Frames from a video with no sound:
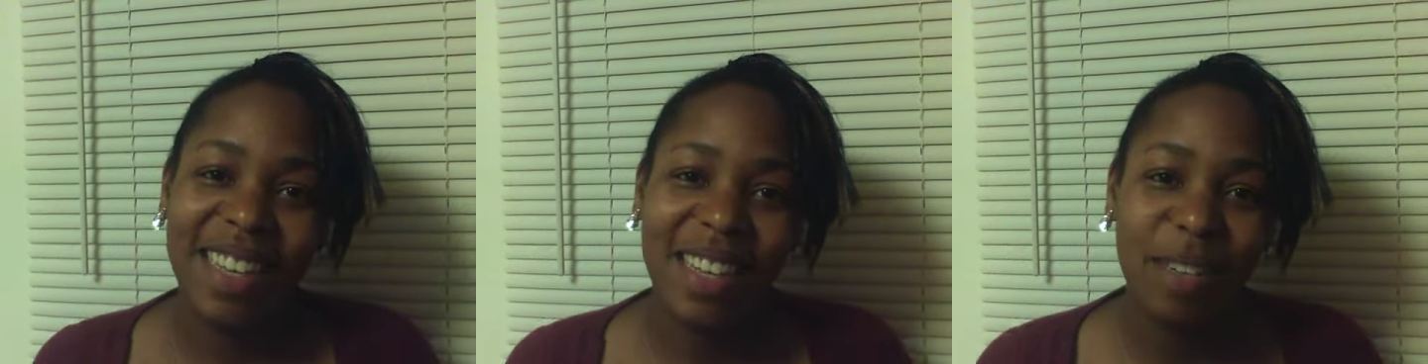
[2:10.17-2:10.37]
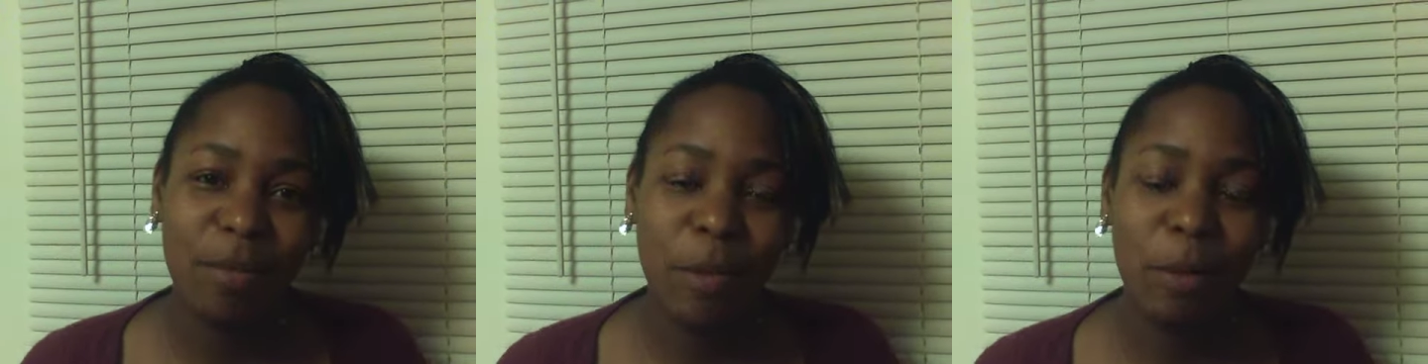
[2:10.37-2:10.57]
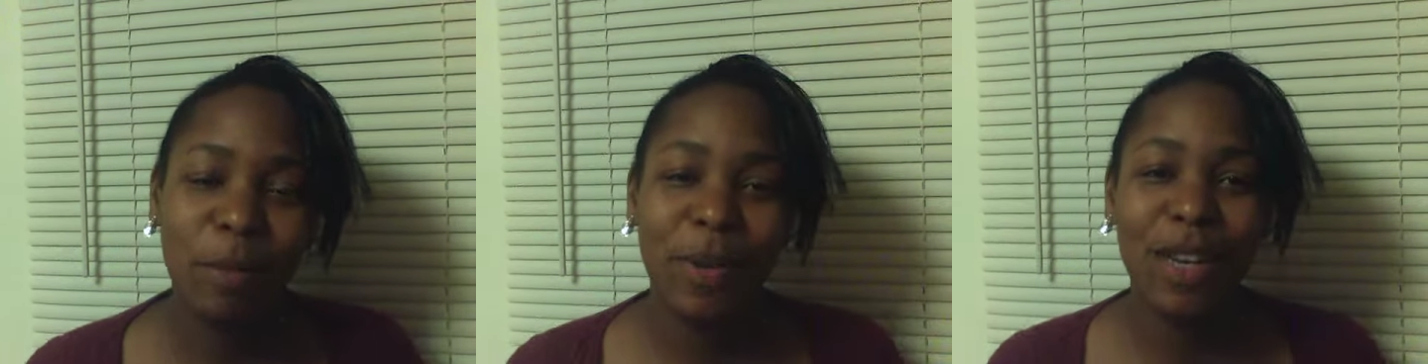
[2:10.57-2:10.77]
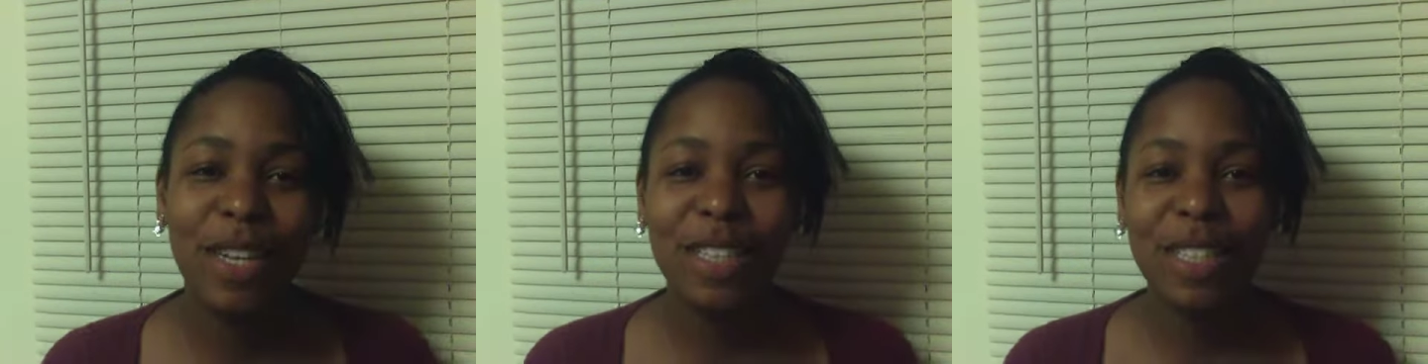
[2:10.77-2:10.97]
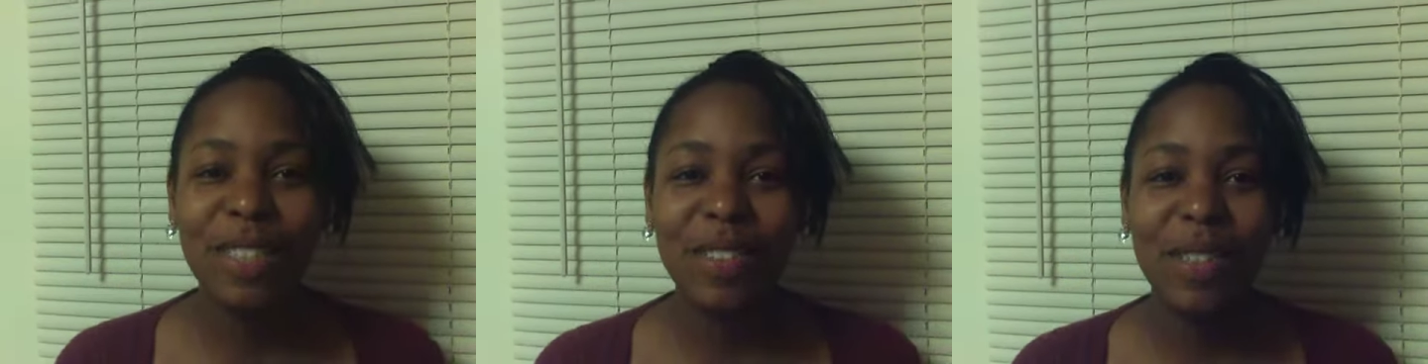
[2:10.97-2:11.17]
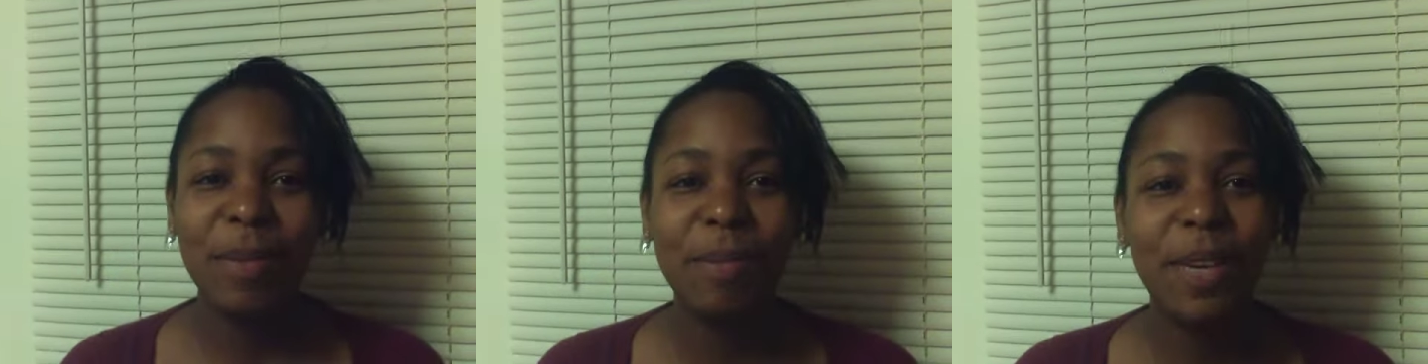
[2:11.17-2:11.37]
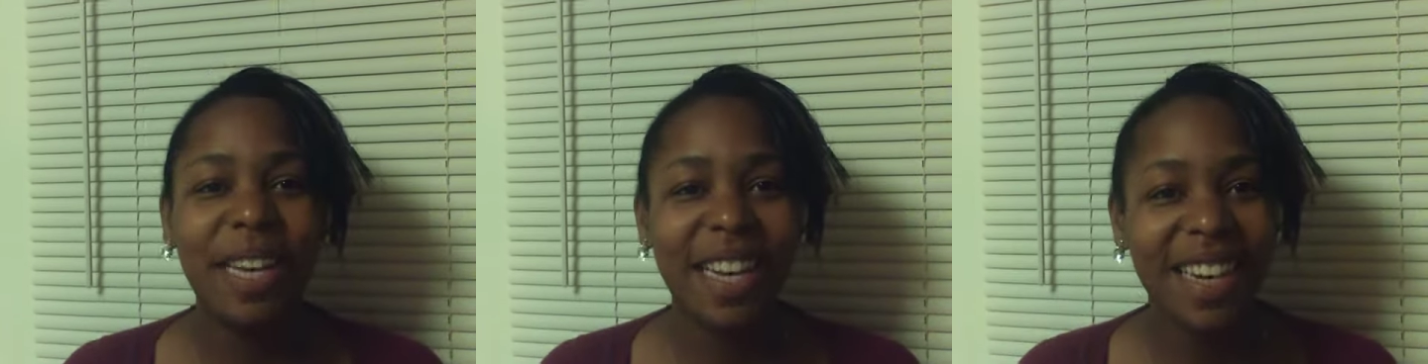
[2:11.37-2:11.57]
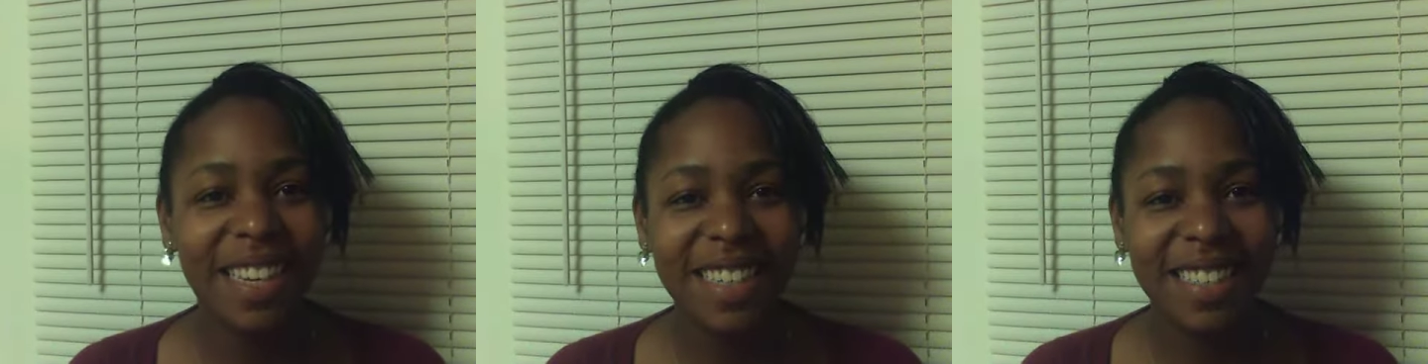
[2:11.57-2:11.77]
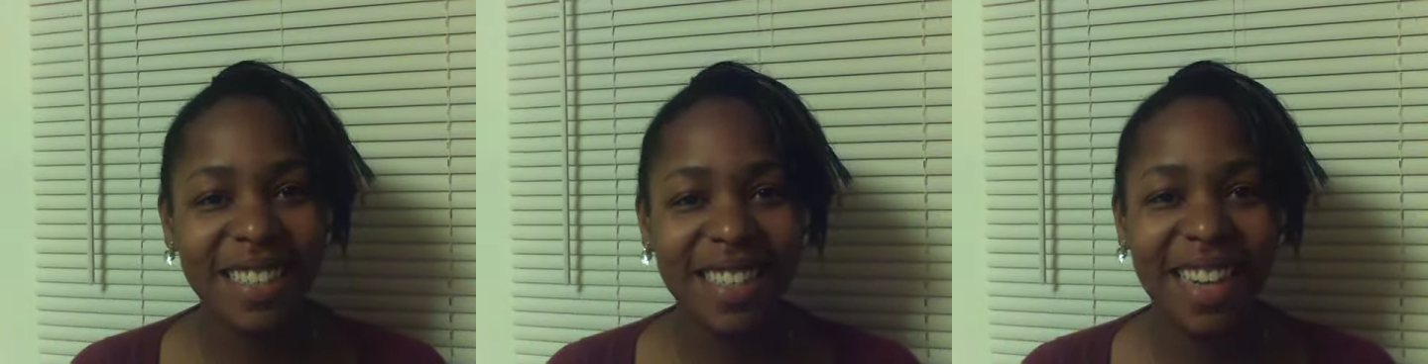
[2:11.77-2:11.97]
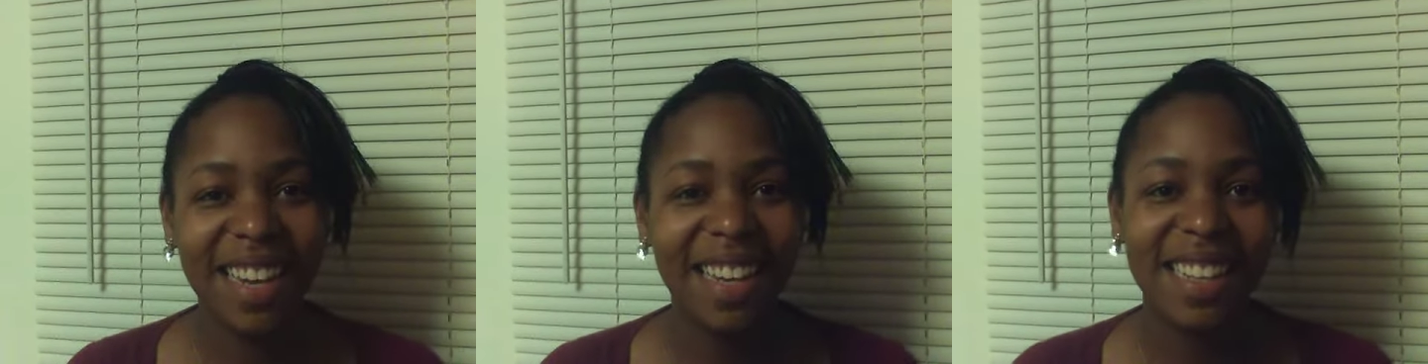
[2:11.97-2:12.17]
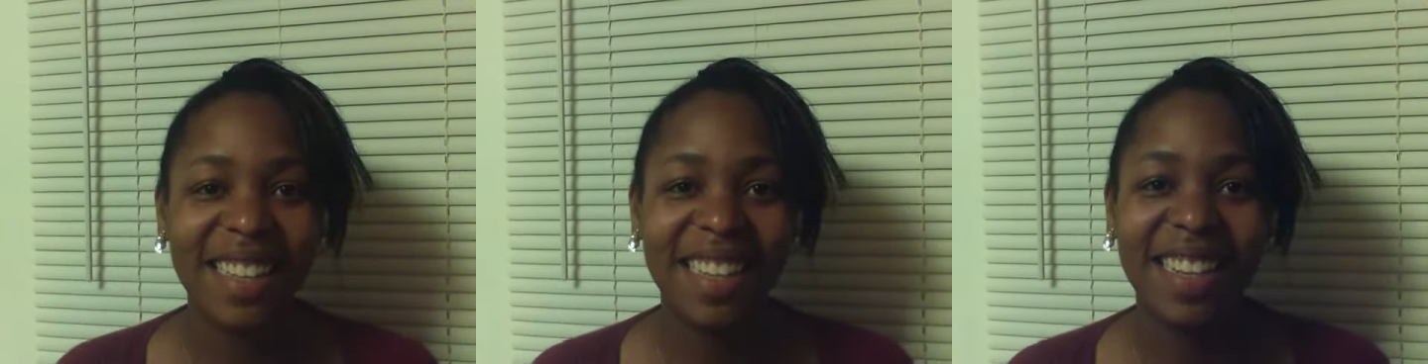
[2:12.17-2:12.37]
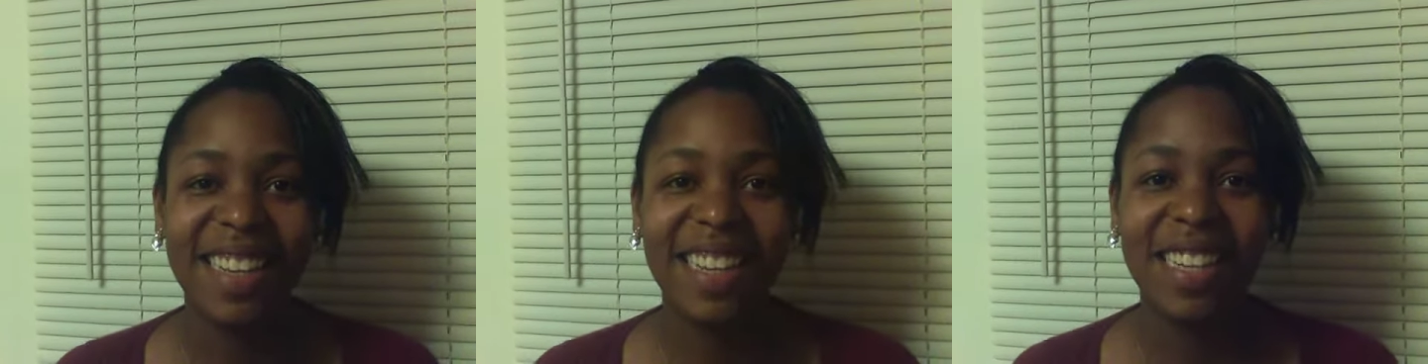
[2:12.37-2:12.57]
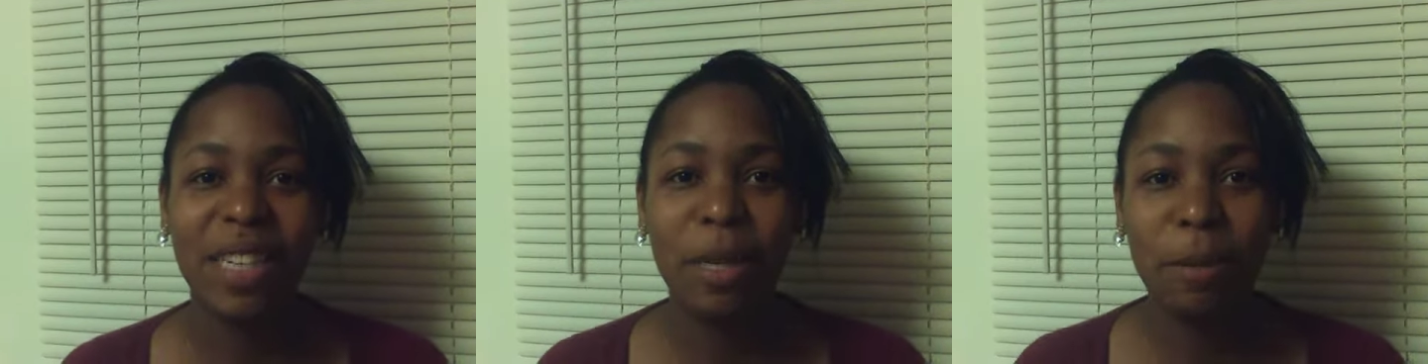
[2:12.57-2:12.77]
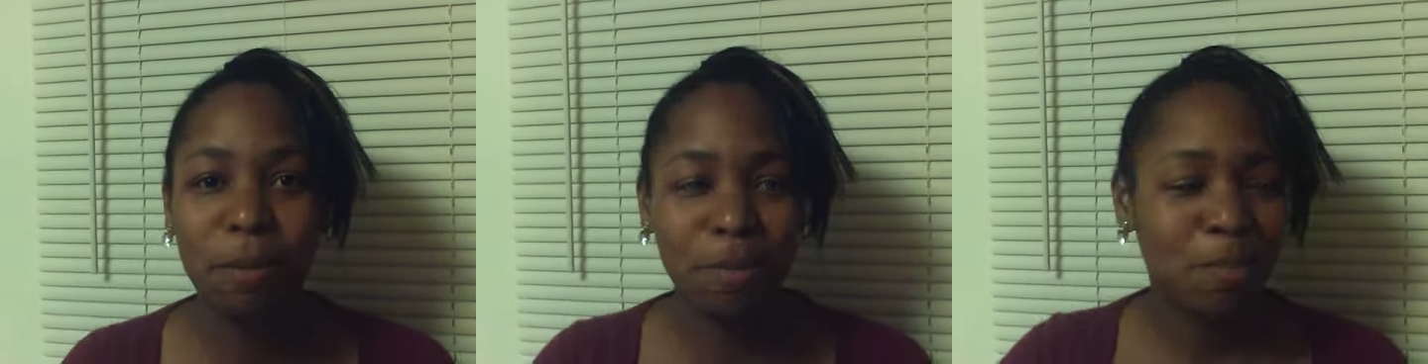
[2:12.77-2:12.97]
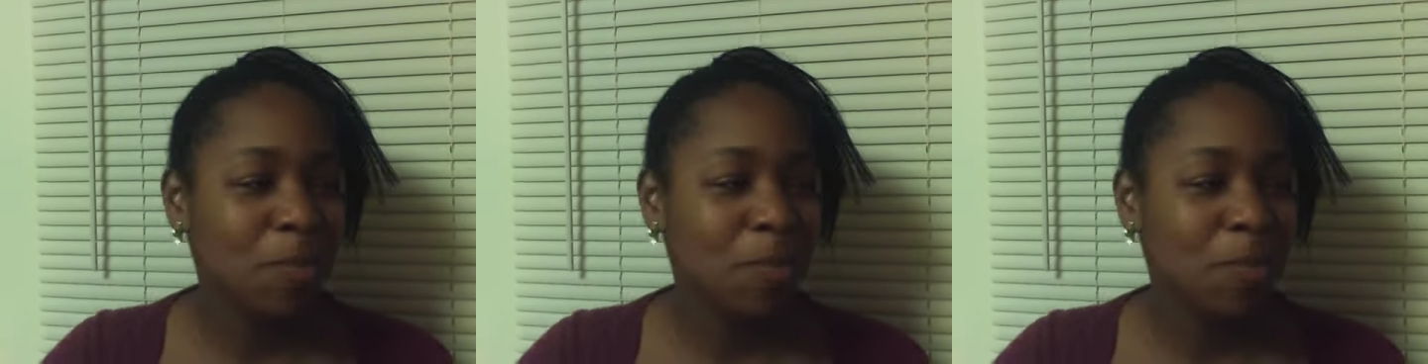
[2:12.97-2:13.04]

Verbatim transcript: And I've been patient with my hairstyling, end up